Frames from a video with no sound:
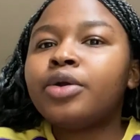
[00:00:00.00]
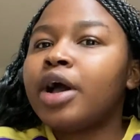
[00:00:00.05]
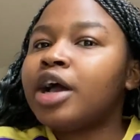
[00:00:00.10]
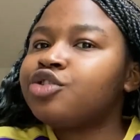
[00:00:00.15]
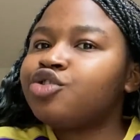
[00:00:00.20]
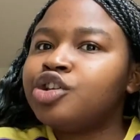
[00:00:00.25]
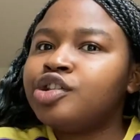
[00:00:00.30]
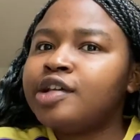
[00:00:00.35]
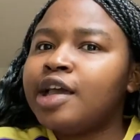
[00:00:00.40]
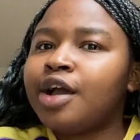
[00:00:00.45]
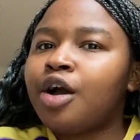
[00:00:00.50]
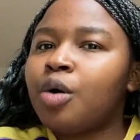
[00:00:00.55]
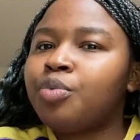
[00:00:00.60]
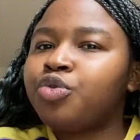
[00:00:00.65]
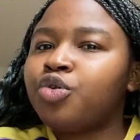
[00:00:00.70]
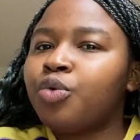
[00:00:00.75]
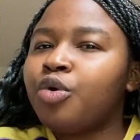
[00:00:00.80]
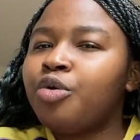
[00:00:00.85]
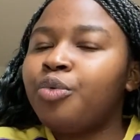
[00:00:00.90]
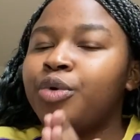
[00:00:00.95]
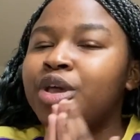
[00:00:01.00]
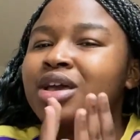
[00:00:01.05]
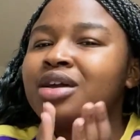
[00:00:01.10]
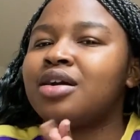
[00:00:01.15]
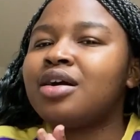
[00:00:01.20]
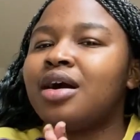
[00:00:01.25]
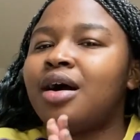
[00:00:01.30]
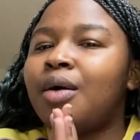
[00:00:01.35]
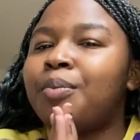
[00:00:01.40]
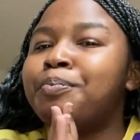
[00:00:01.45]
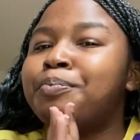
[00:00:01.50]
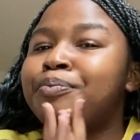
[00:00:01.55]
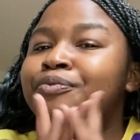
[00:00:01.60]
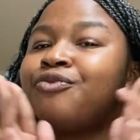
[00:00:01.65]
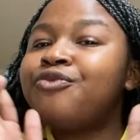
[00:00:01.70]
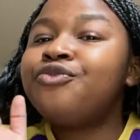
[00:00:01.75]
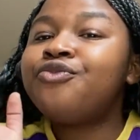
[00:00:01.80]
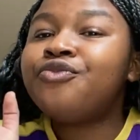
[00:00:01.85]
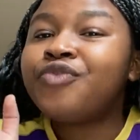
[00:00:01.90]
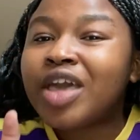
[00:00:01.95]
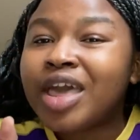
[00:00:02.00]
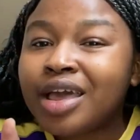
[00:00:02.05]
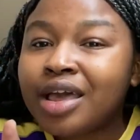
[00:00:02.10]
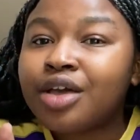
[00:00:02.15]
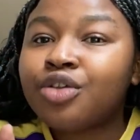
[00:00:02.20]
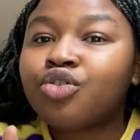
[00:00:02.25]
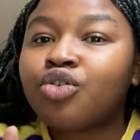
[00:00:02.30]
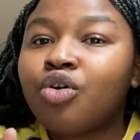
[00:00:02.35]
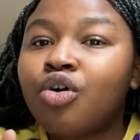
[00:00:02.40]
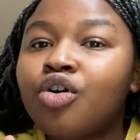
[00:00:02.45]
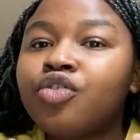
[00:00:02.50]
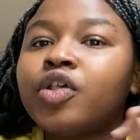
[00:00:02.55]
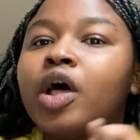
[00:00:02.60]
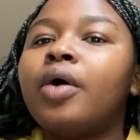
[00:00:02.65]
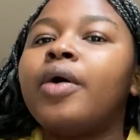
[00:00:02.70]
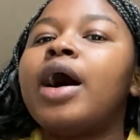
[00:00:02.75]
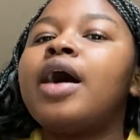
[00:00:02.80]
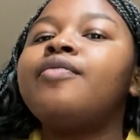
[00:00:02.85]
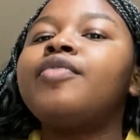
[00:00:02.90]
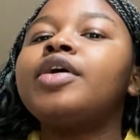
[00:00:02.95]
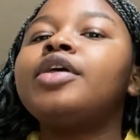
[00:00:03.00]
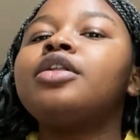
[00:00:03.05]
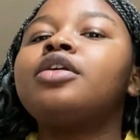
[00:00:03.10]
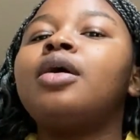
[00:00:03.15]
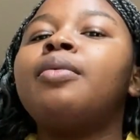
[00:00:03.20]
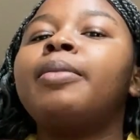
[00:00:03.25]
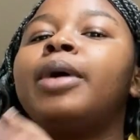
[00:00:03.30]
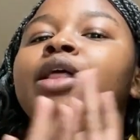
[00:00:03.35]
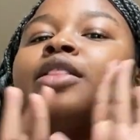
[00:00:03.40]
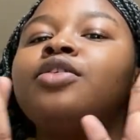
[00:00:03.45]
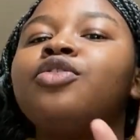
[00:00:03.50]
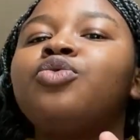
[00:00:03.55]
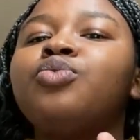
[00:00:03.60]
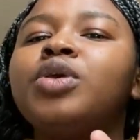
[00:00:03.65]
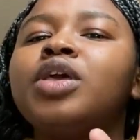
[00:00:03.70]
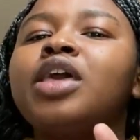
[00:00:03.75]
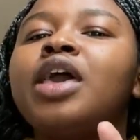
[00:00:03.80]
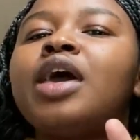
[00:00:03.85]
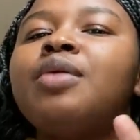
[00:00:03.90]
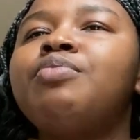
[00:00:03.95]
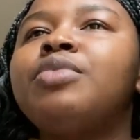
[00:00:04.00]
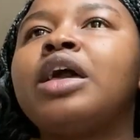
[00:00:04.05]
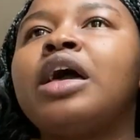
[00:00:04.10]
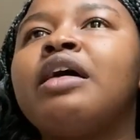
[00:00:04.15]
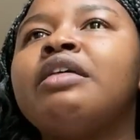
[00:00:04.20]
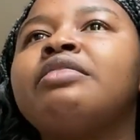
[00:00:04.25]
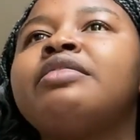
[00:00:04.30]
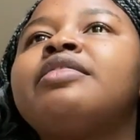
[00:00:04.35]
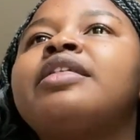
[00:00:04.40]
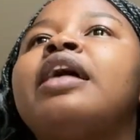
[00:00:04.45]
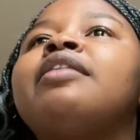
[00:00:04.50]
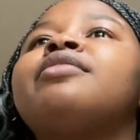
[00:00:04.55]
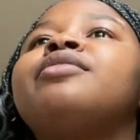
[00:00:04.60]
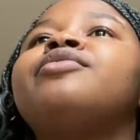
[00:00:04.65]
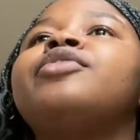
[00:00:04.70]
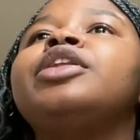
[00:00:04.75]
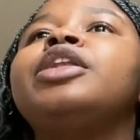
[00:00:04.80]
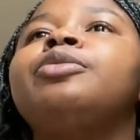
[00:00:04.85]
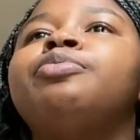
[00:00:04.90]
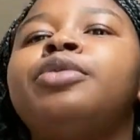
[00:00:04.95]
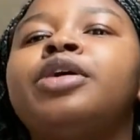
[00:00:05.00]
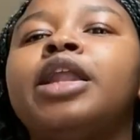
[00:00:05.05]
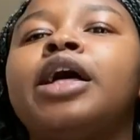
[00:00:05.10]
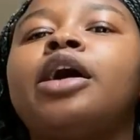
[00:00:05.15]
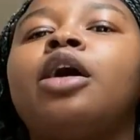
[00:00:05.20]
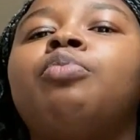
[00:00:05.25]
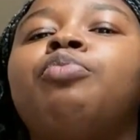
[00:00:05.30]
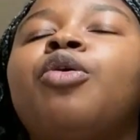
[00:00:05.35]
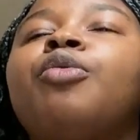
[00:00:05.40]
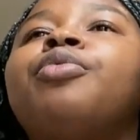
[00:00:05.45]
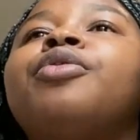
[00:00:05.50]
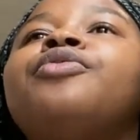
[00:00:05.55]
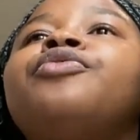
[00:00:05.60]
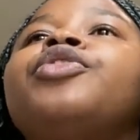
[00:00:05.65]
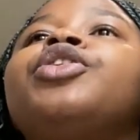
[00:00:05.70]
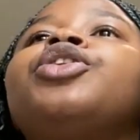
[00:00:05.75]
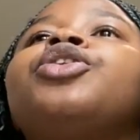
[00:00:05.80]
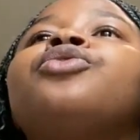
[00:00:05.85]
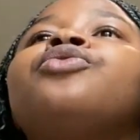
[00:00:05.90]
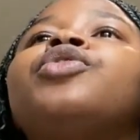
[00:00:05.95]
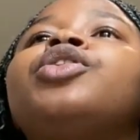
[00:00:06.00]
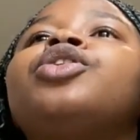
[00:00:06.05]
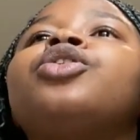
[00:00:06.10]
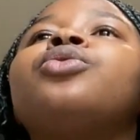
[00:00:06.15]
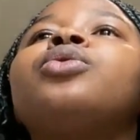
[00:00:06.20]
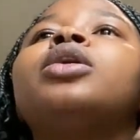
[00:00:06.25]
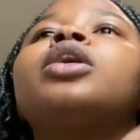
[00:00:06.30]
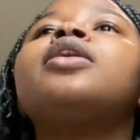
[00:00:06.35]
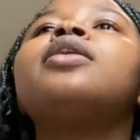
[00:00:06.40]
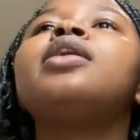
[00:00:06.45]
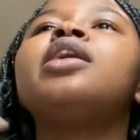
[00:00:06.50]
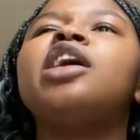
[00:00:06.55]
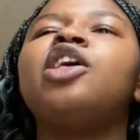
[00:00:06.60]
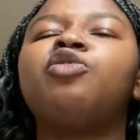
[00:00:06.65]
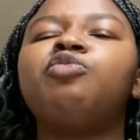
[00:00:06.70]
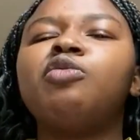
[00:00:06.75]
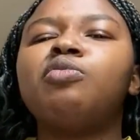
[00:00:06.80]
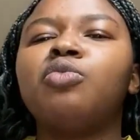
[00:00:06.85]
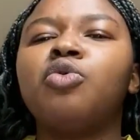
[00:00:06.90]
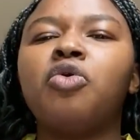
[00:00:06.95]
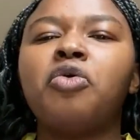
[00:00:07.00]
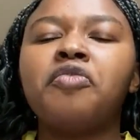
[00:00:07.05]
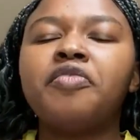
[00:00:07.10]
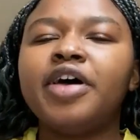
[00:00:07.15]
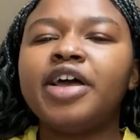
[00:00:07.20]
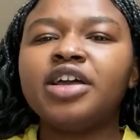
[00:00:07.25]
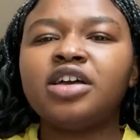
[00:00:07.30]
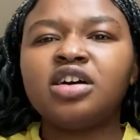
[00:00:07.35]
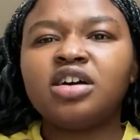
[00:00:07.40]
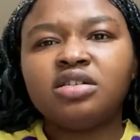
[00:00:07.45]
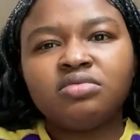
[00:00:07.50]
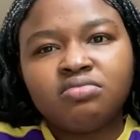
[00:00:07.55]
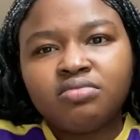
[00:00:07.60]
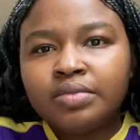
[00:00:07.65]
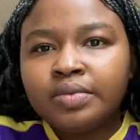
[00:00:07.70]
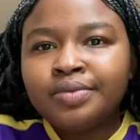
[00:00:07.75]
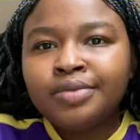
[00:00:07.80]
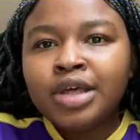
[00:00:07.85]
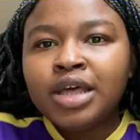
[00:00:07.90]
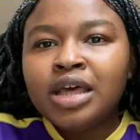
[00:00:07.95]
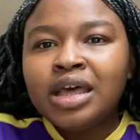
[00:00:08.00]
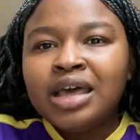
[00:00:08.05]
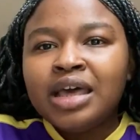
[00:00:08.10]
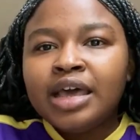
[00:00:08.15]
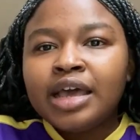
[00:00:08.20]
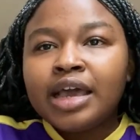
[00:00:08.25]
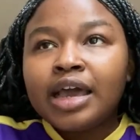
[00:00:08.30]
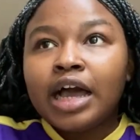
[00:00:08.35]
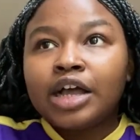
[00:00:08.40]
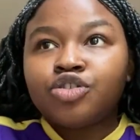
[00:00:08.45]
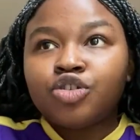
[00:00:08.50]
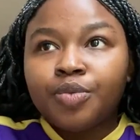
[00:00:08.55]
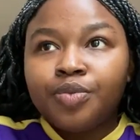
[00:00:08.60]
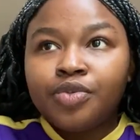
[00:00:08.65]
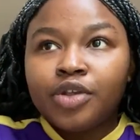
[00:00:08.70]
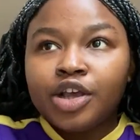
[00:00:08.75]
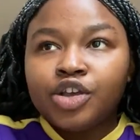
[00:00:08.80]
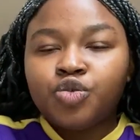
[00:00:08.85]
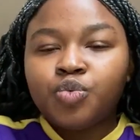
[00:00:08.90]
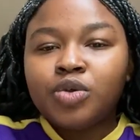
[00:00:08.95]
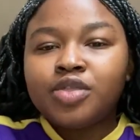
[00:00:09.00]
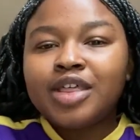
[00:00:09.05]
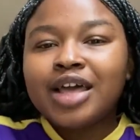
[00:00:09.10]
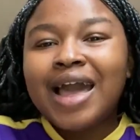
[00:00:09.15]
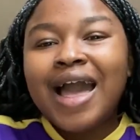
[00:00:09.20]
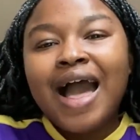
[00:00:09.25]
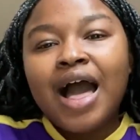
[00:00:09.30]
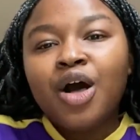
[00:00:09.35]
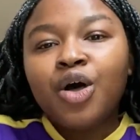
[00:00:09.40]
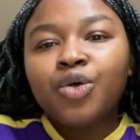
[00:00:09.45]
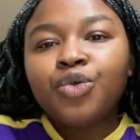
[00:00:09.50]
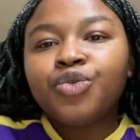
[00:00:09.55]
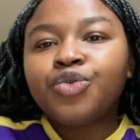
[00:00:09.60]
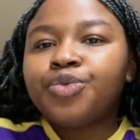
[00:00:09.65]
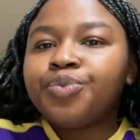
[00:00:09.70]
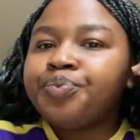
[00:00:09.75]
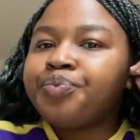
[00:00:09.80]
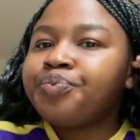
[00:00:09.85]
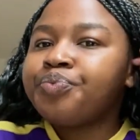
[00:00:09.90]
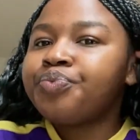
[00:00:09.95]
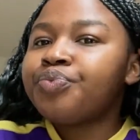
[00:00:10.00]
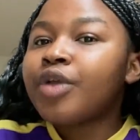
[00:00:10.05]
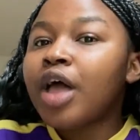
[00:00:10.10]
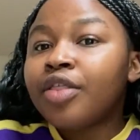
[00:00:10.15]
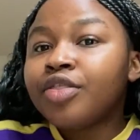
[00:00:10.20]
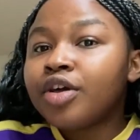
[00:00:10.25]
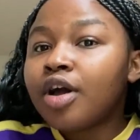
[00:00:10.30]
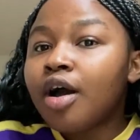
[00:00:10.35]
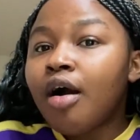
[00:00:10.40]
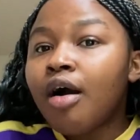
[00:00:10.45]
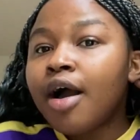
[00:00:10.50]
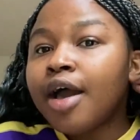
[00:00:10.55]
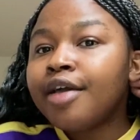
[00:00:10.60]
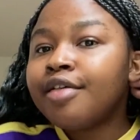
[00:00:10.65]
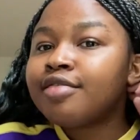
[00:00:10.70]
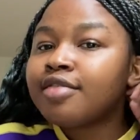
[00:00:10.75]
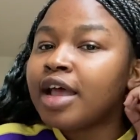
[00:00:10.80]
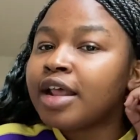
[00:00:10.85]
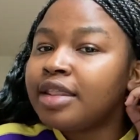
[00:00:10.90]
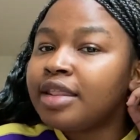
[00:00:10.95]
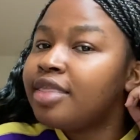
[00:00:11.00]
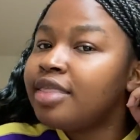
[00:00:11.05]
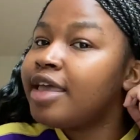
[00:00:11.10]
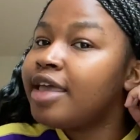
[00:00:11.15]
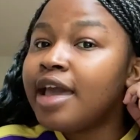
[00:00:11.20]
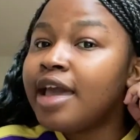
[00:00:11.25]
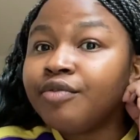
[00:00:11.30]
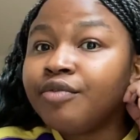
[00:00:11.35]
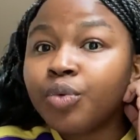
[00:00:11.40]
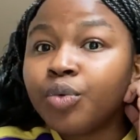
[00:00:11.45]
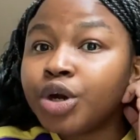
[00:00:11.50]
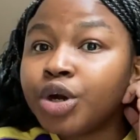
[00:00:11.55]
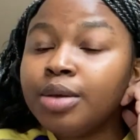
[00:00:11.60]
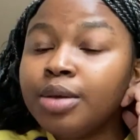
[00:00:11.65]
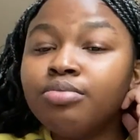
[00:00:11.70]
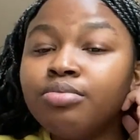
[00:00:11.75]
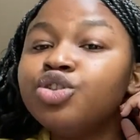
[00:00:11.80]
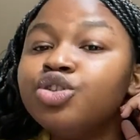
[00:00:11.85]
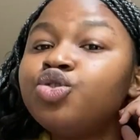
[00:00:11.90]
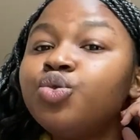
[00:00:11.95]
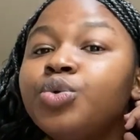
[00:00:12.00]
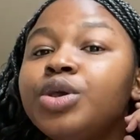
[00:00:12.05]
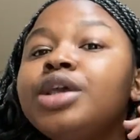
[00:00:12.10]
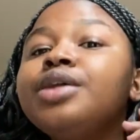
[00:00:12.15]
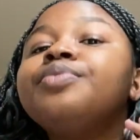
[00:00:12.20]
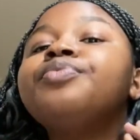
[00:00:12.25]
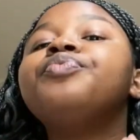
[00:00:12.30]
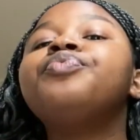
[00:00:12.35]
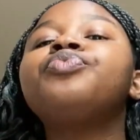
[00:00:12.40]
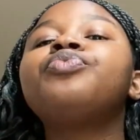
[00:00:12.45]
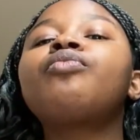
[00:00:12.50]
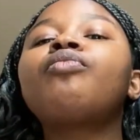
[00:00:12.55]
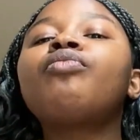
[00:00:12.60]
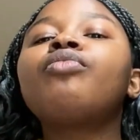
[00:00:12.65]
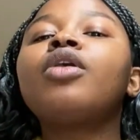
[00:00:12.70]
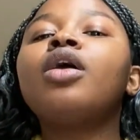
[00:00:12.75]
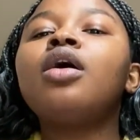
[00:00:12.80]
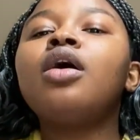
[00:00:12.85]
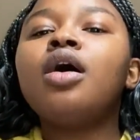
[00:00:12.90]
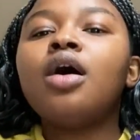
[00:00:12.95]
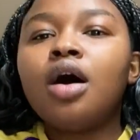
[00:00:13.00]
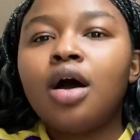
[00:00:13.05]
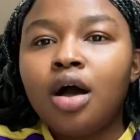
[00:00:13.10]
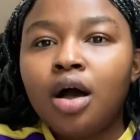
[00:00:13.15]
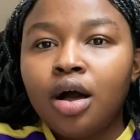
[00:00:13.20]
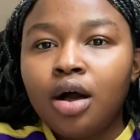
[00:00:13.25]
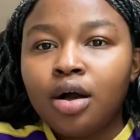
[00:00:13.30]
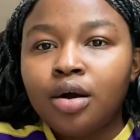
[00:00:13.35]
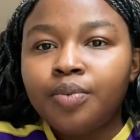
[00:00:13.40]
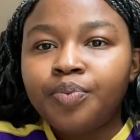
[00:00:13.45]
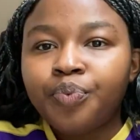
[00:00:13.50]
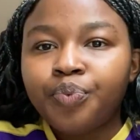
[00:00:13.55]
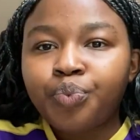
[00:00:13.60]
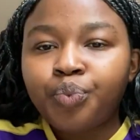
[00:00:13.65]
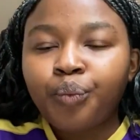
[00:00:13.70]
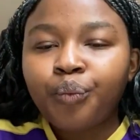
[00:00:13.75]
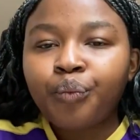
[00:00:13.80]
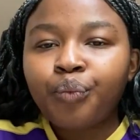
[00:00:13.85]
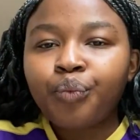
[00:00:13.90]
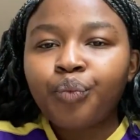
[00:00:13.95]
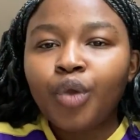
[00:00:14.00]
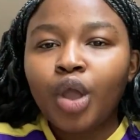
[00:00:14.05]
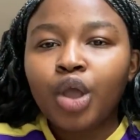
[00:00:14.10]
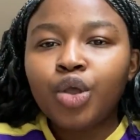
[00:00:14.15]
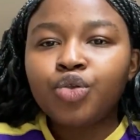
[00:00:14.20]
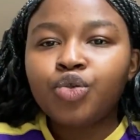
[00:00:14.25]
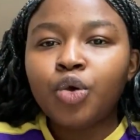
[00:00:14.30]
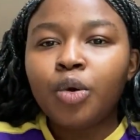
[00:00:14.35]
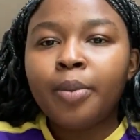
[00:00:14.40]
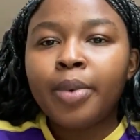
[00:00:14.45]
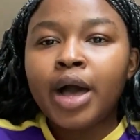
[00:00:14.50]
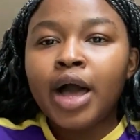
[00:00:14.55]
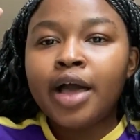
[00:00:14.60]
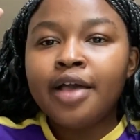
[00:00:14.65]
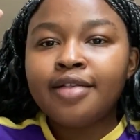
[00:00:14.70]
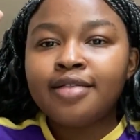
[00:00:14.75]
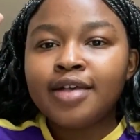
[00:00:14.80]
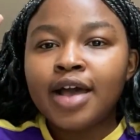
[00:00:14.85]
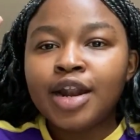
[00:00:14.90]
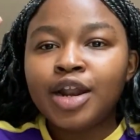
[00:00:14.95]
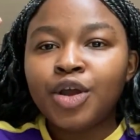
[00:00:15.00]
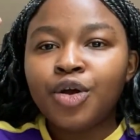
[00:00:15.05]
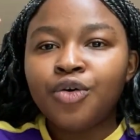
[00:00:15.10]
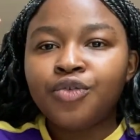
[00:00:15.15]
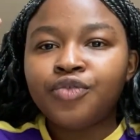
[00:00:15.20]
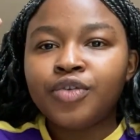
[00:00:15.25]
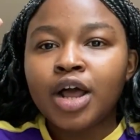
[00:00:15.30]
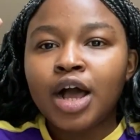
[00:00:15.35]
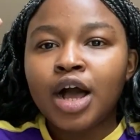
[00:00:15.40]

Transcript: not actually take up to a week fingers crossed I'll have it done by this weekend because this hasn't really been like a proper video video. It's been more like a catch up sesh with the gals and the guys and the everyone in between um so by signing off